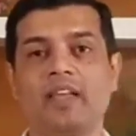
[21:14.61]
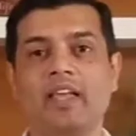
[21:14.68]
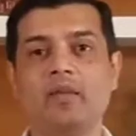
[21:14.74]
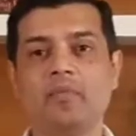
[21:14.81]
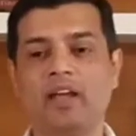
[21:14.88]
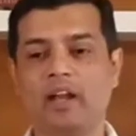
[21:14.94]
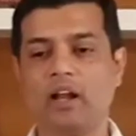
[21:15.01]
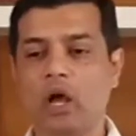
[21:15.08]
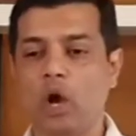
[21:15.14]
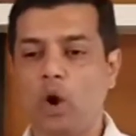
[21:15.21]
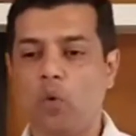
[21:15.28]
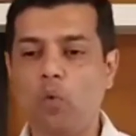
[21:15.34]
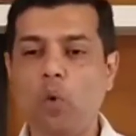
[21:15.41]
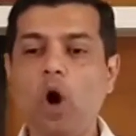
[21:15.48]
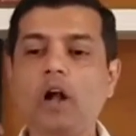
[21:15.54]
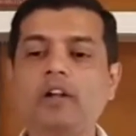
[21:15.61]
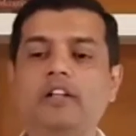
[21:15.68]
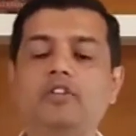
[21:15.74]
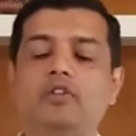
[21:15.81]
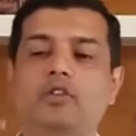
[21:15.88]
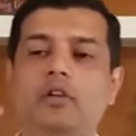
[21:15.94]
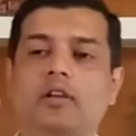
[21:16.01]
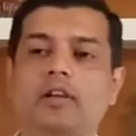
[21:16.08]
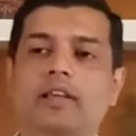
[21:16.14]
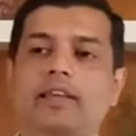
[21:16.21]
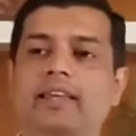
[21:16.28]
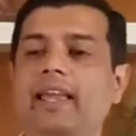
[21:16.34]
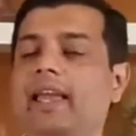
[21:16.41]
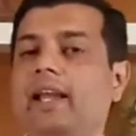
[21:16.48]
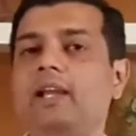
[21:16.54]
Amen. What did
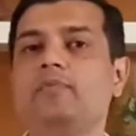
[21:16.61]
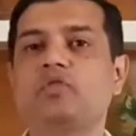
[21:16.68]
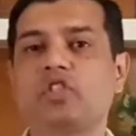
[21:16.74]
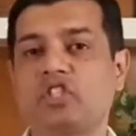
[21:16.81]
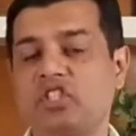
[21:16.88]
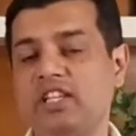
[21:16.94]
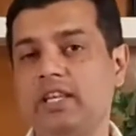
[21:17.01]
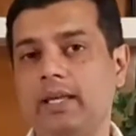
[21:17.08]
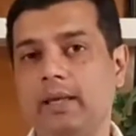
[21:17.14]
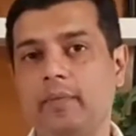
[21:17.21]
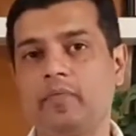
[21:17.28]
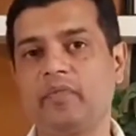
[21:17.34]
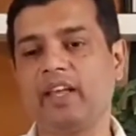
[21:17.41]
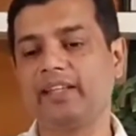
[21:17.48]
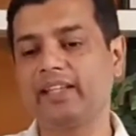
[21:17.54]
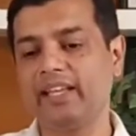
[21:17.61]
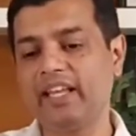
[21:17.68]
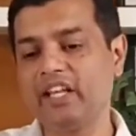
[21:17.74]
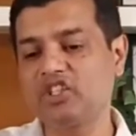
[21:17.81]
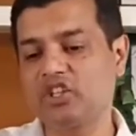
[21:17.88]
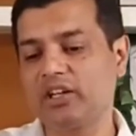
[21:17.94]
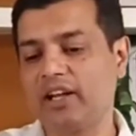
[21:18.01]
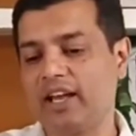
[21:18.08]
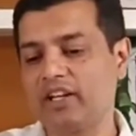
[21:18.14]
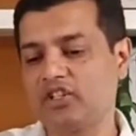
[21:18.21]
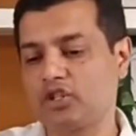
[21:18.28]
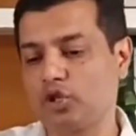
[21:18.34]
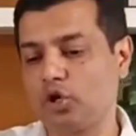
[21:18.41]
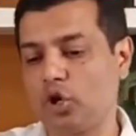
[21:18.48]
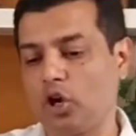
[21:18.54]
Caleb see that the
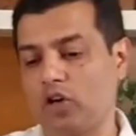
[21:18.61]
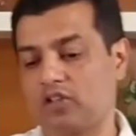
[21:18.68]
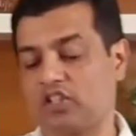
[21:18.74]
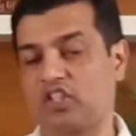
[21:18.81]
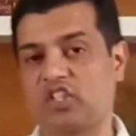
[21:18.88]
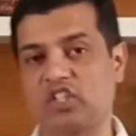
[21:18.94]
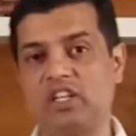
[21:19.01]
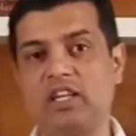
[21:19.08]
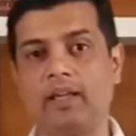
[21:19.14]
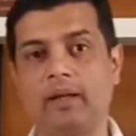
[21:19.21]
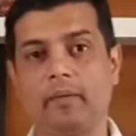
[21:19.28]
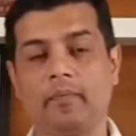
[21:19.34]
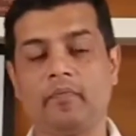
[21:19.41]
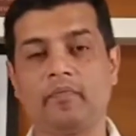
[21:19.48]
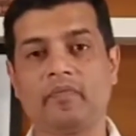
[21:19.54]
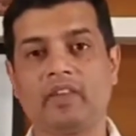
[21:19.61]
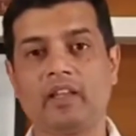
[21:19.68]
Israelites did not see?